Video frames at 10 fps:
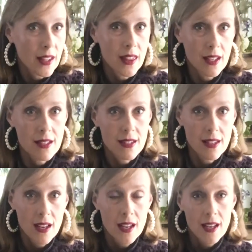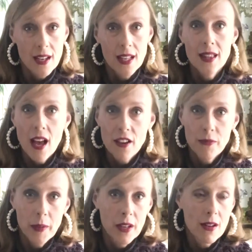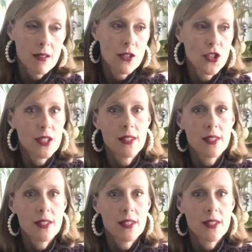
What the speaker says: things in life because she's